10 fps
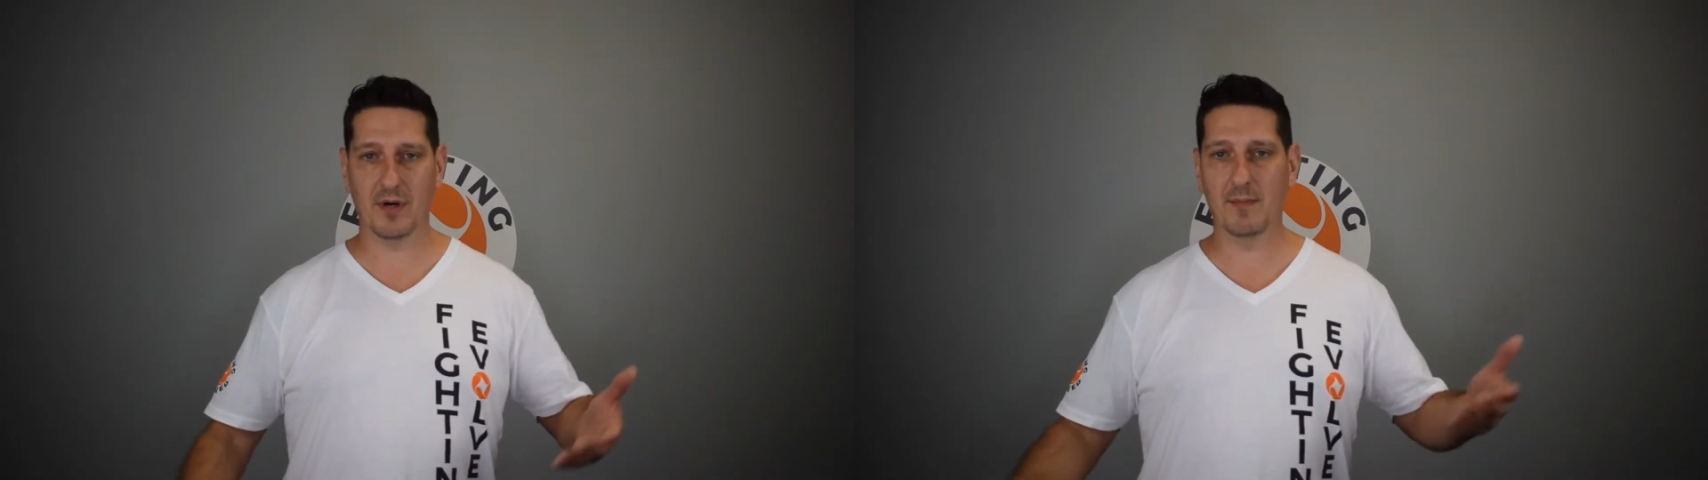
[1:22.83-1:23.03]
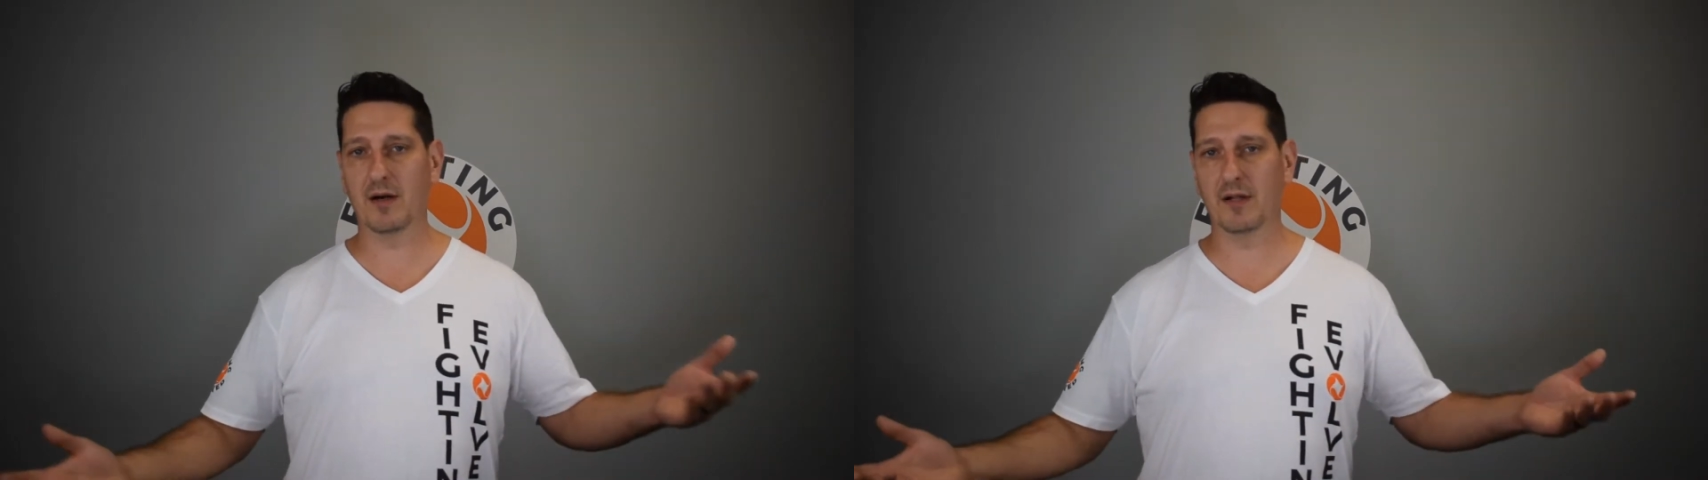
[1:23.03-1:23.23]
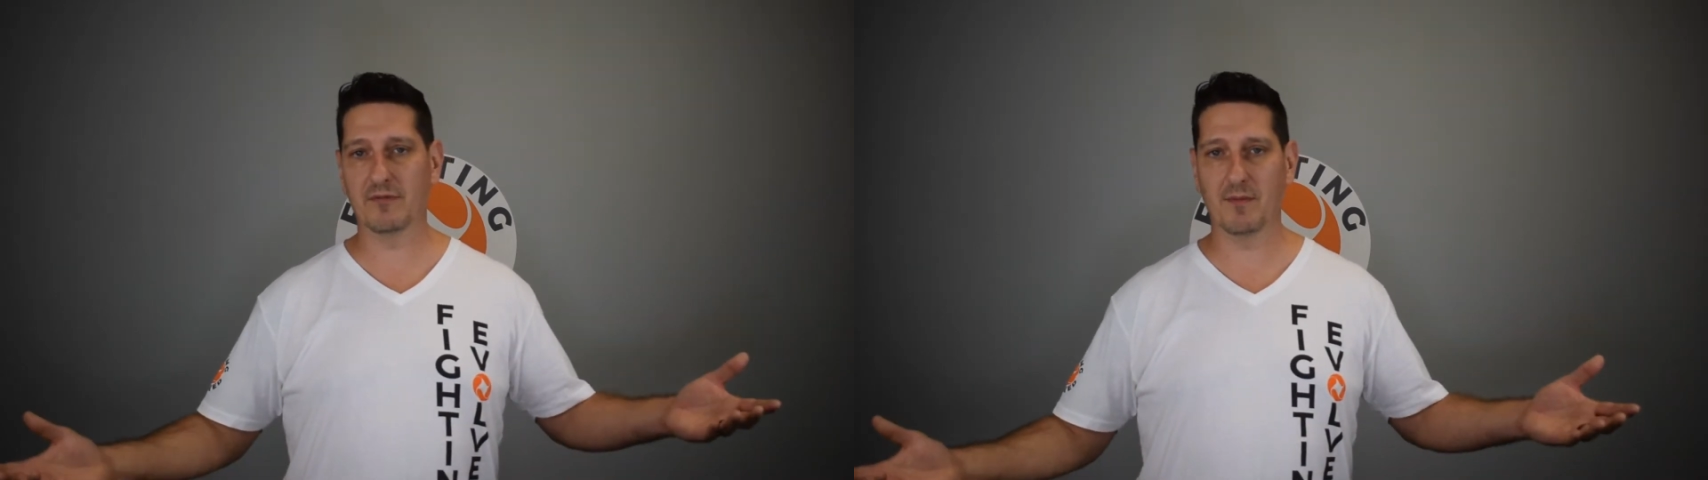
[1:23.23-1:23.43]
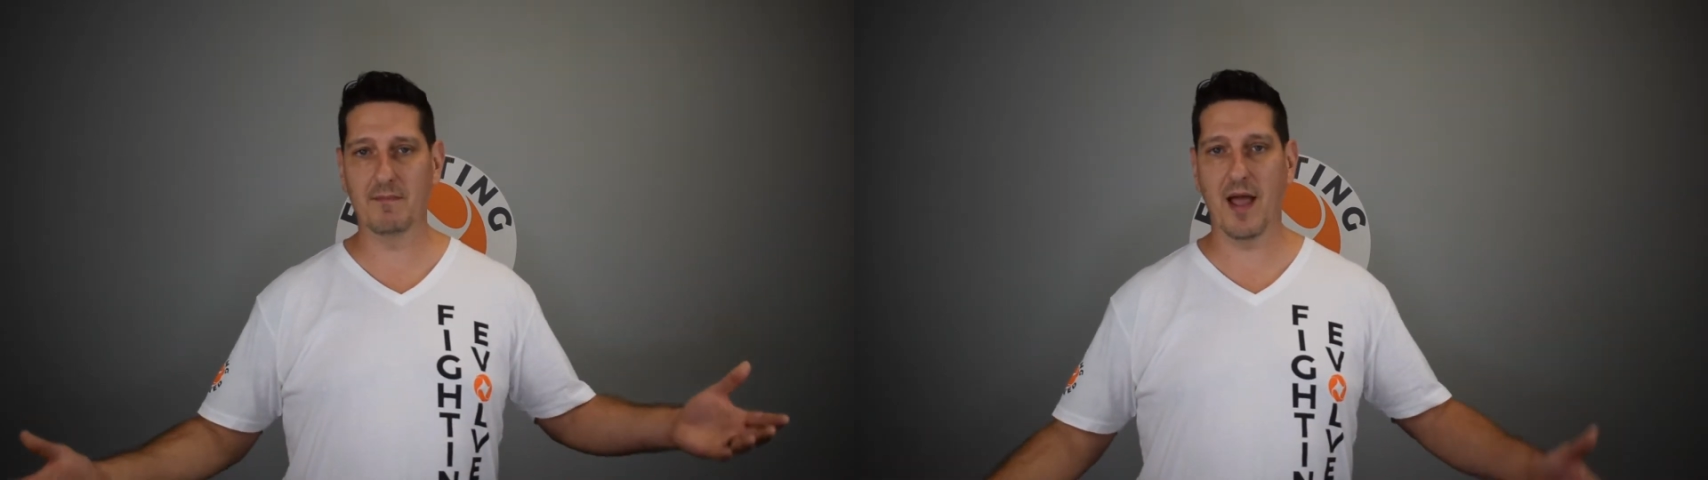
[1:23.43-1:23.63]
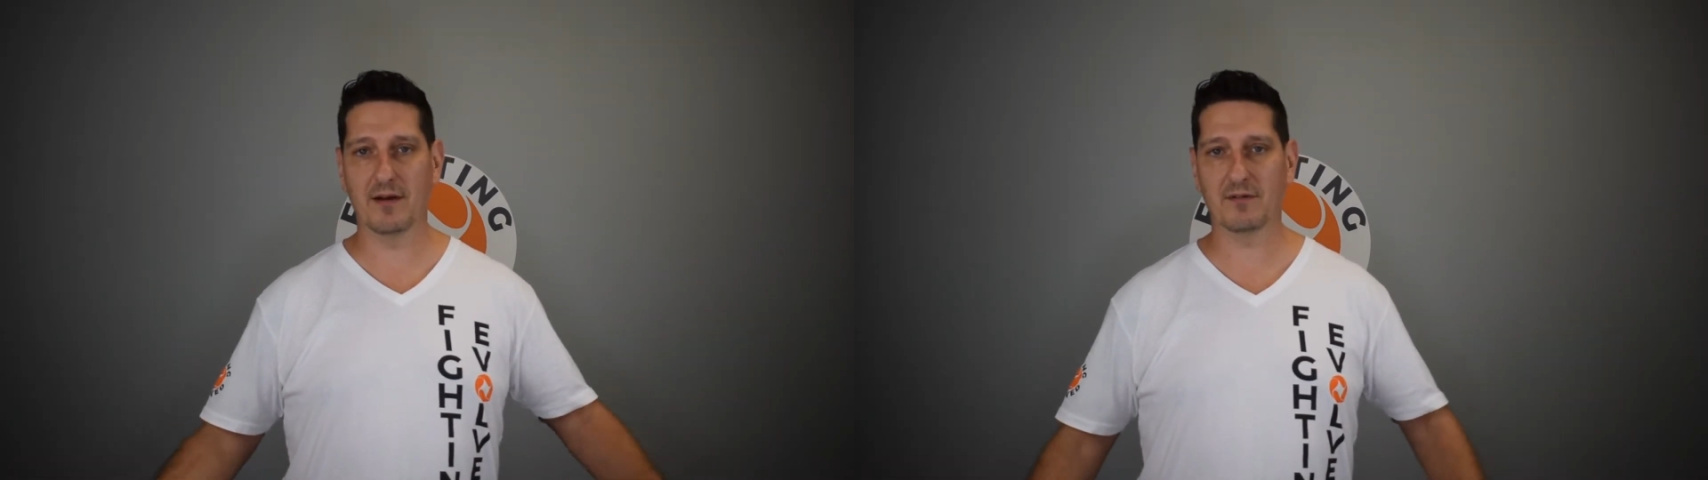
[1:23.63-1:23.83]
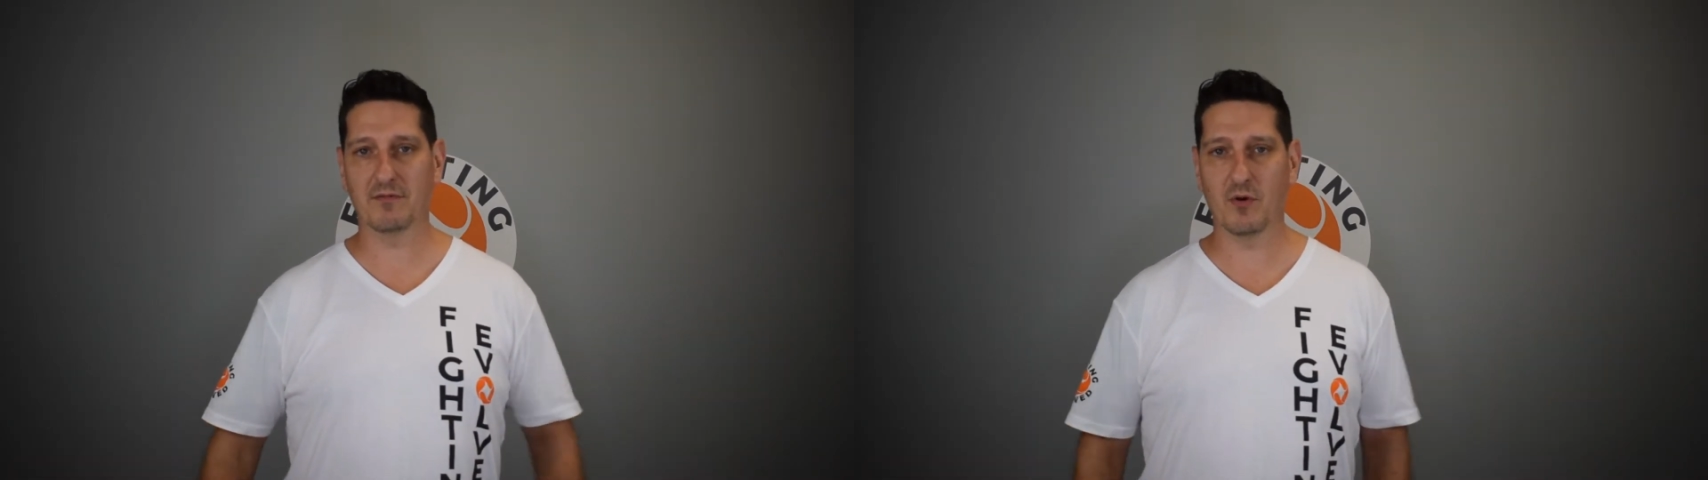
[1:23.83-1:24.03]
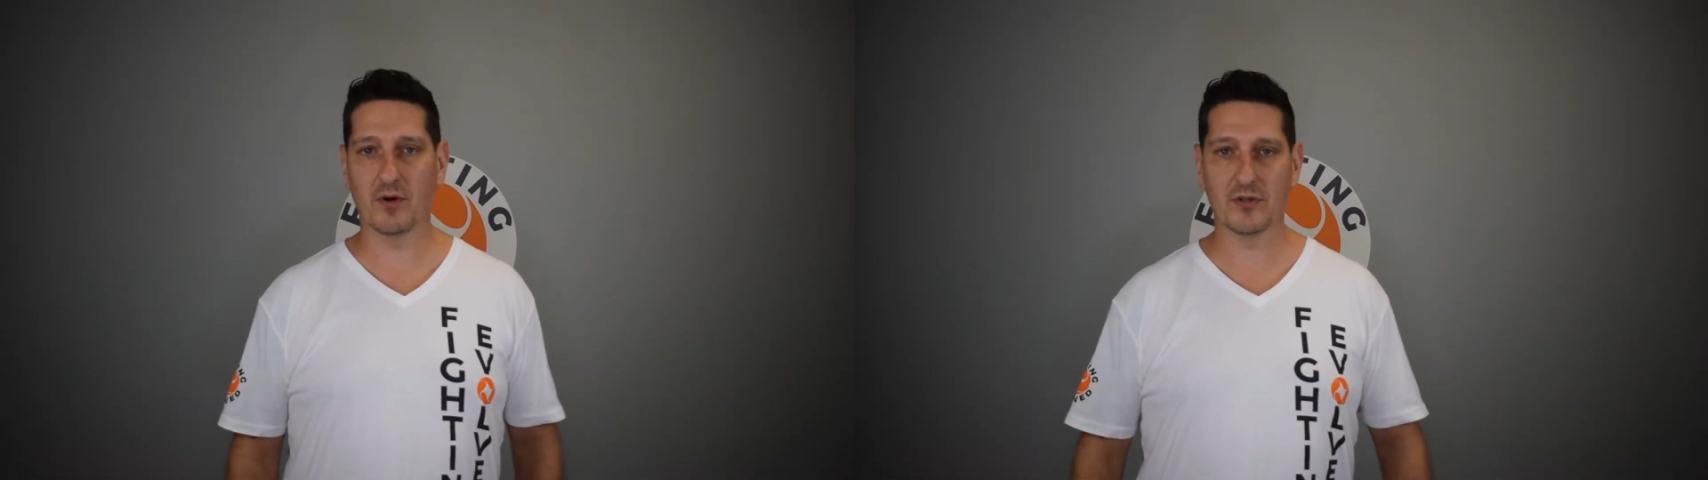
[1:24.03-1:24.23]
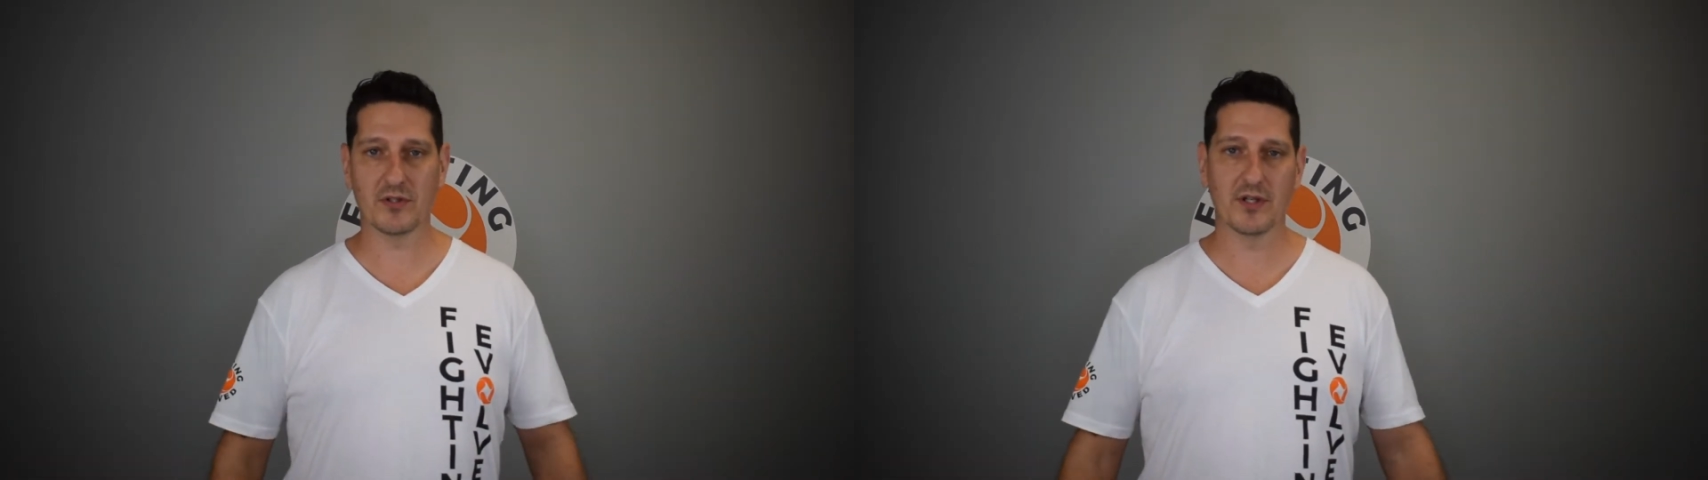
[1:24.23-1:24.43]
primarily from men, of
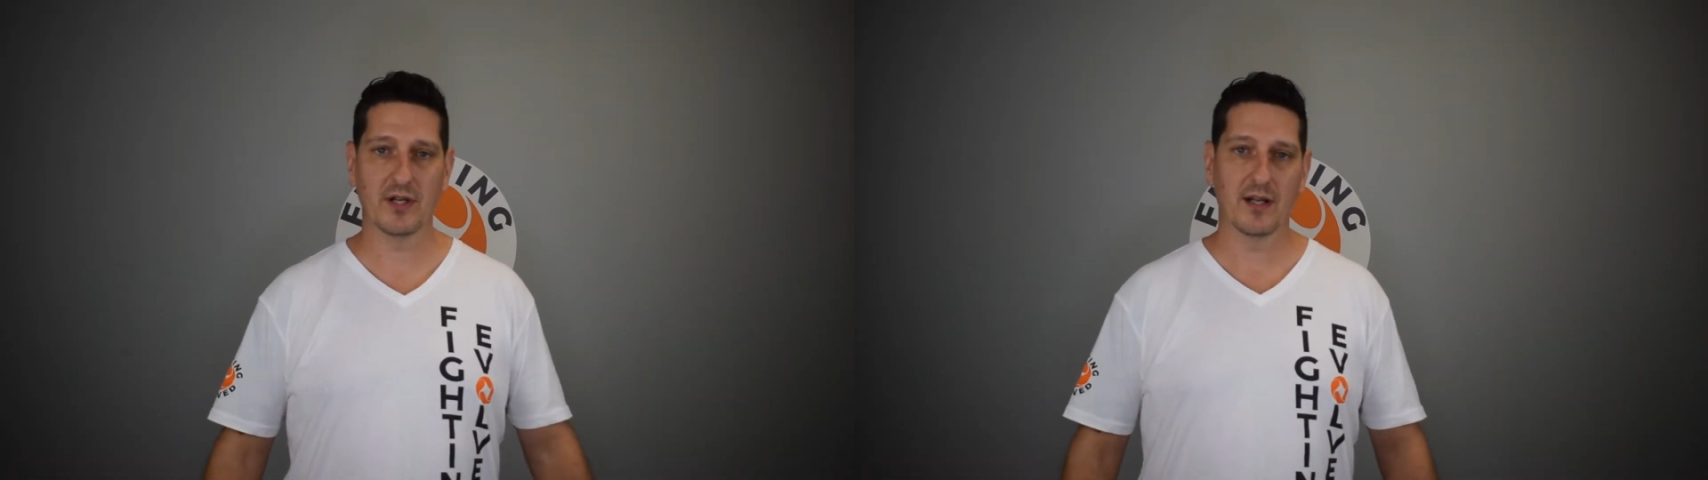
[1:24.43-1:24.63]
course,